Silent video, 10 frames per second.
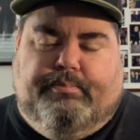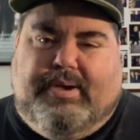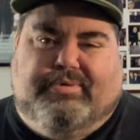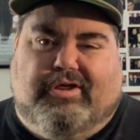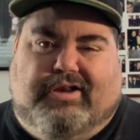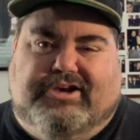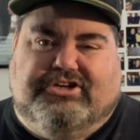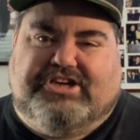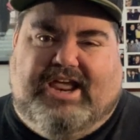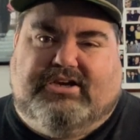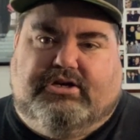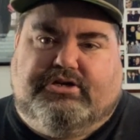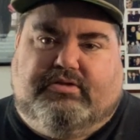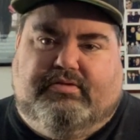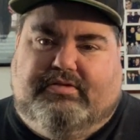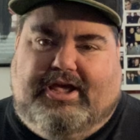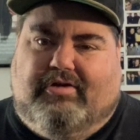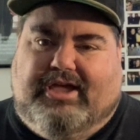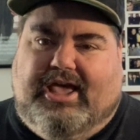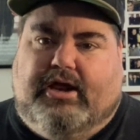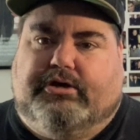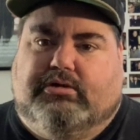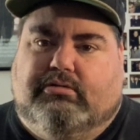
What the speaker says: people don't understand us. They don't get us.